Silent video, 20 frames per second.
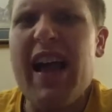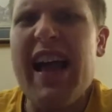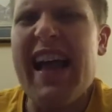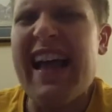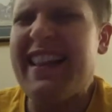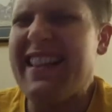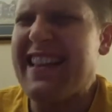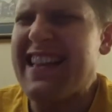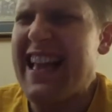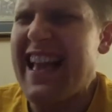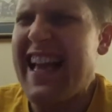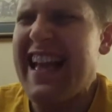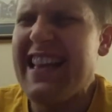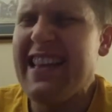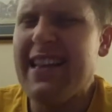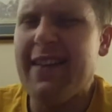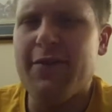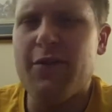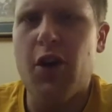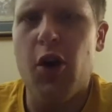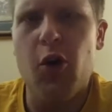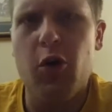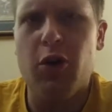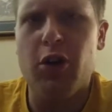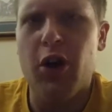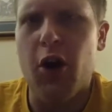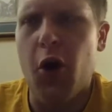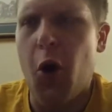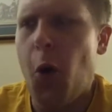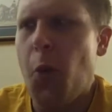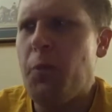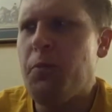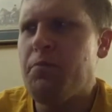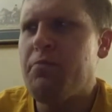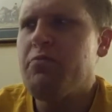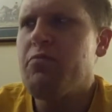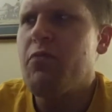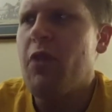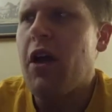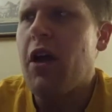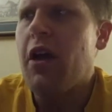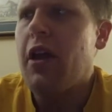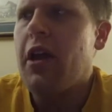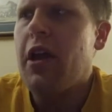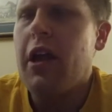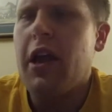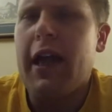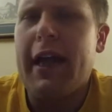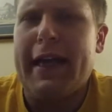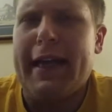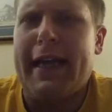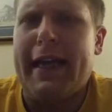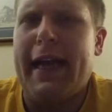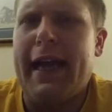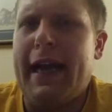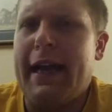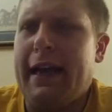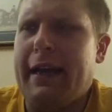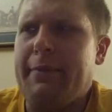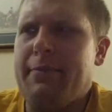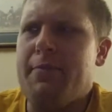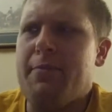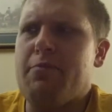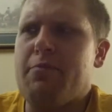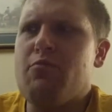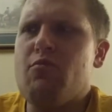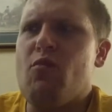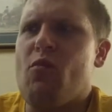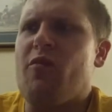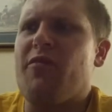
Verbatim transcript: A hint of cocoa, I'm